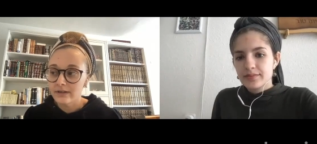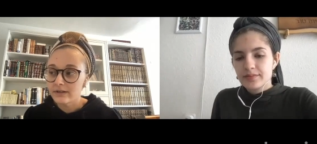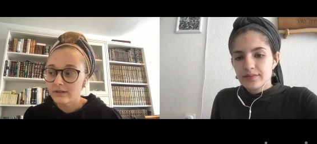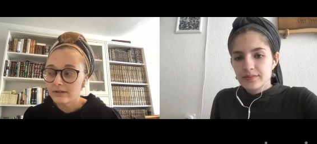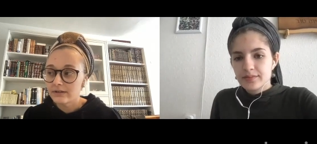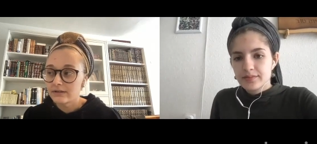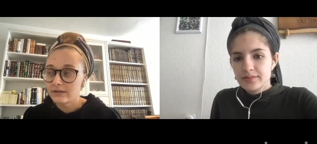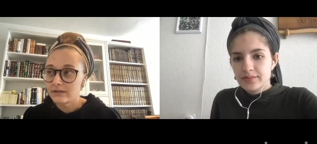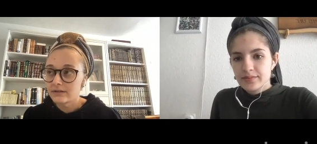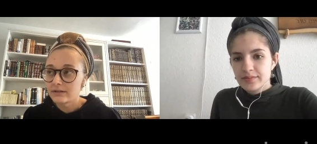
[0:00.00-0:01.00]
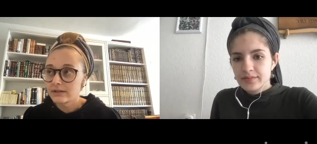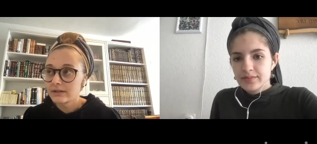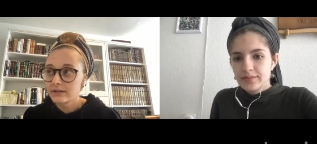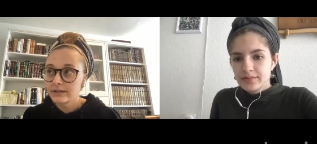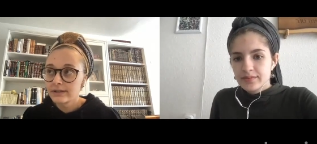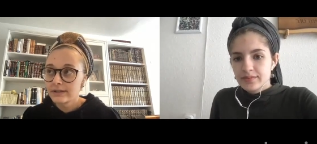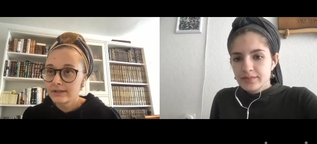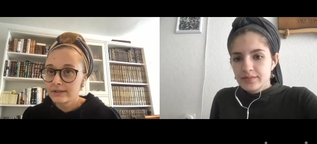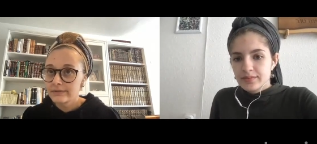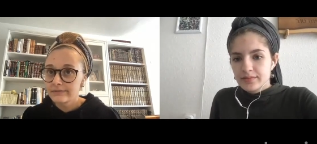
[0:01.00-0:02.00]
Speaker 1: and
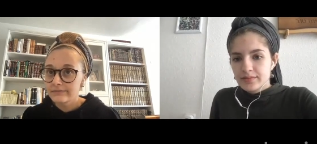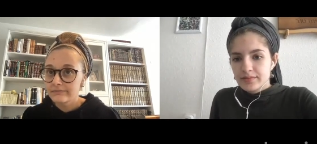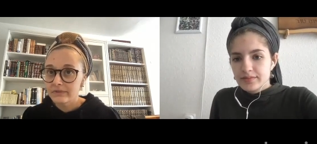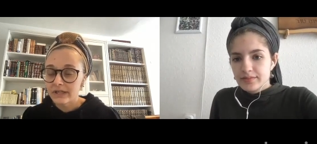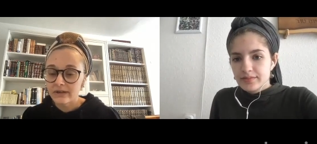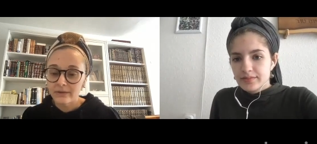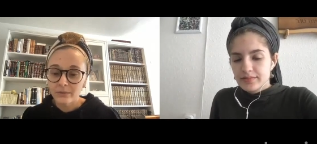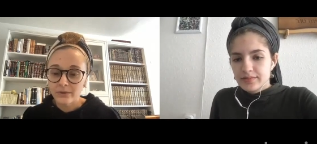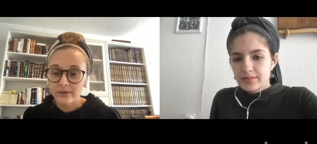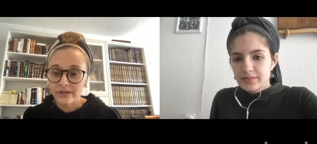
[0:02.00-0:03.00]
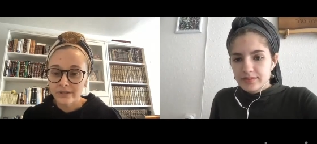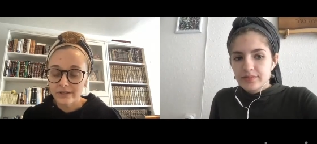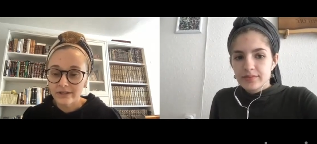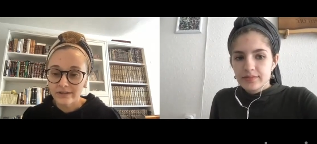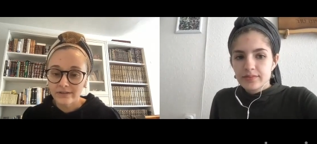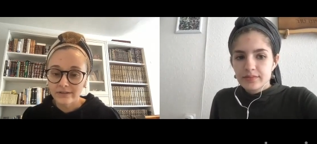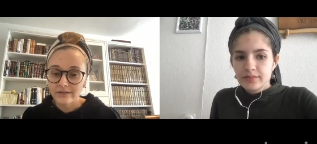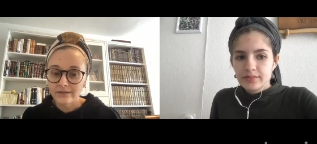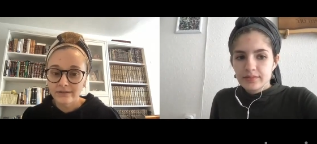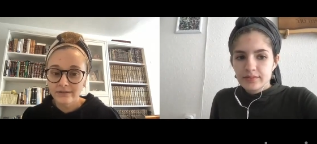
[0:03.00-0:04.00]
now I'm learning
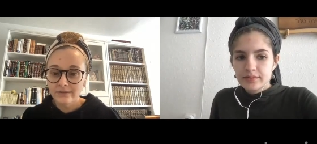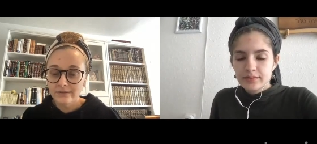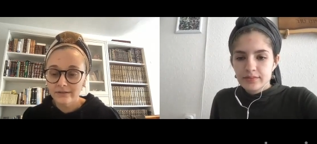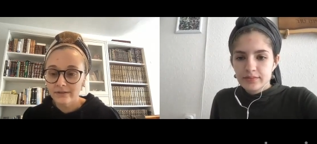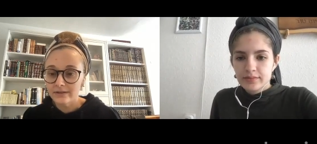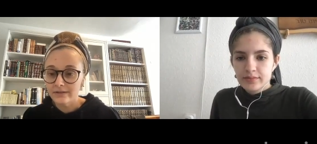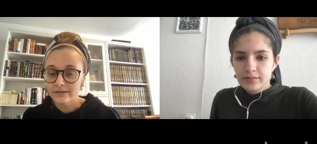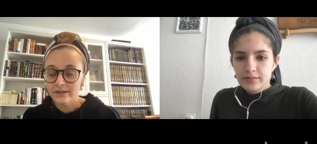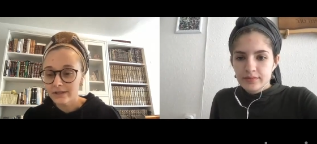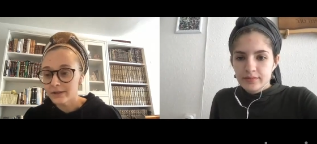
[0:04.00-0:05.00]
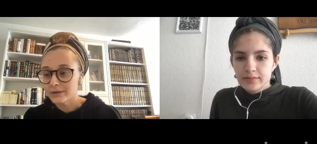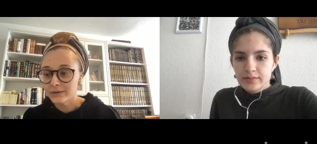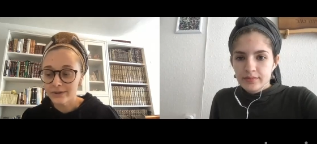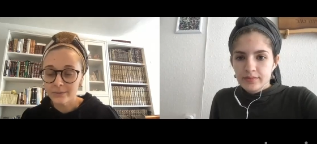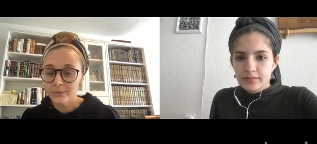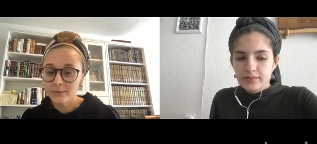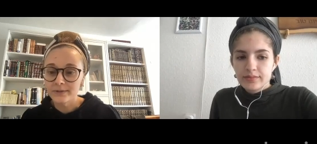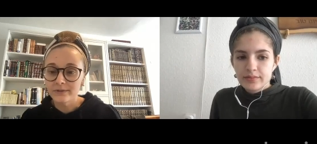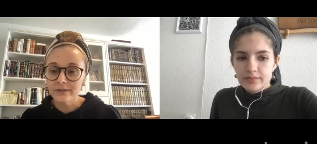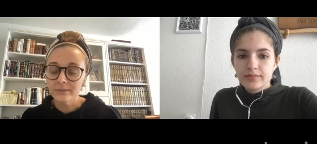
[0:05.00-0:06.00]
in the Tagel like
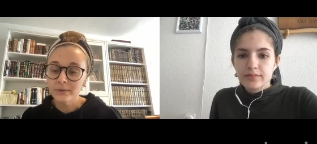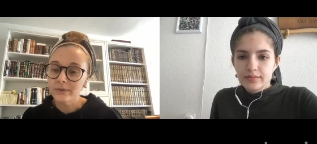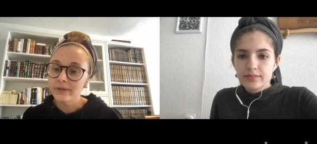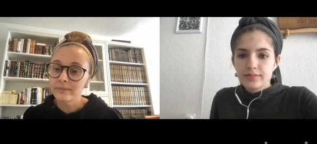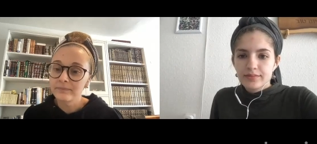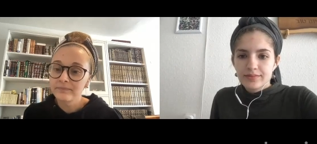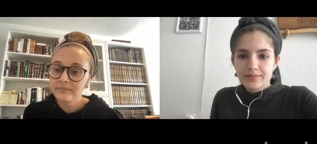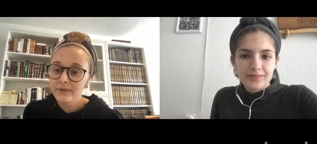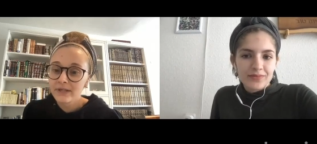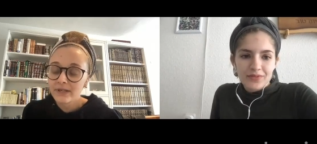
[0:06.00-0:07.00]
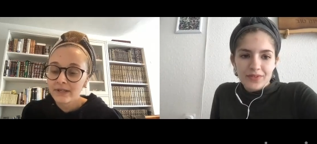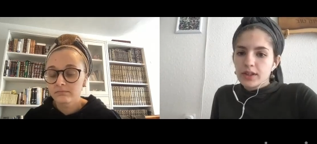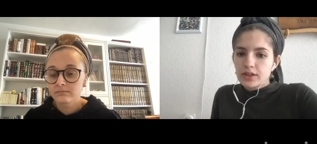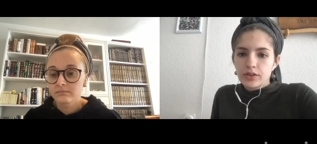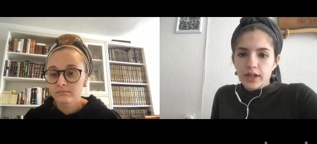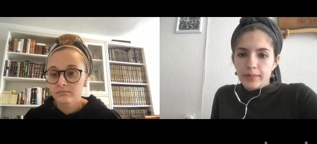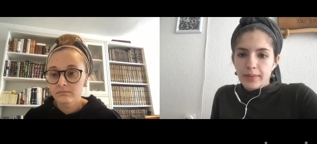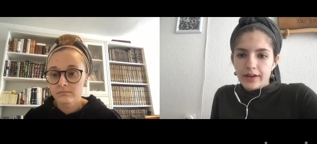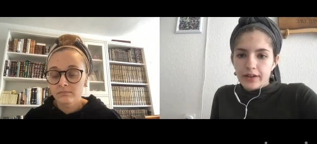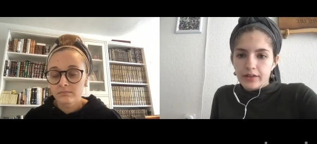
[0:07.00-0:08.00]
women's learning program. When did you get
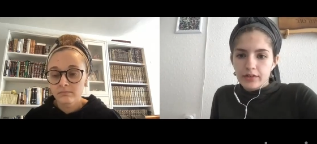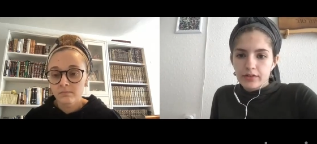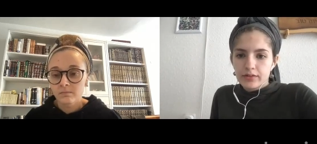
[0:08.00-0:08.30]
married?